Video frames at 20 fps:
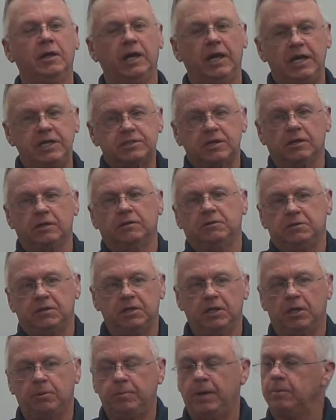he's a
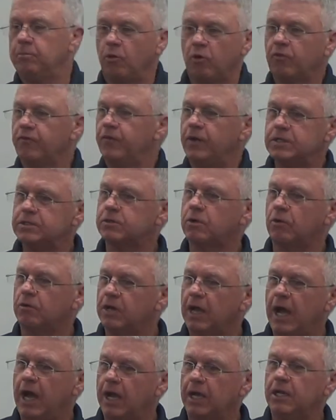little bit more physical
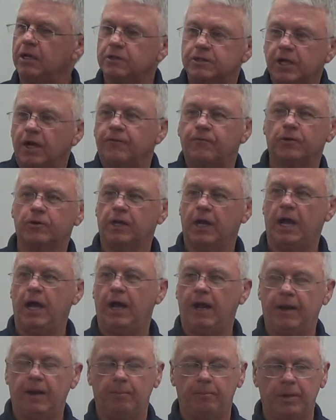guy, a little tougher
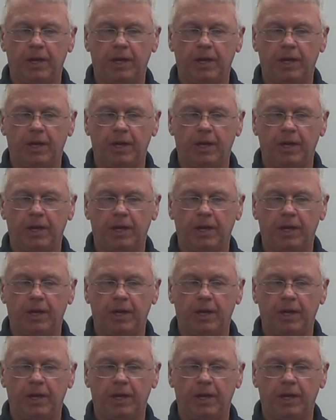guy,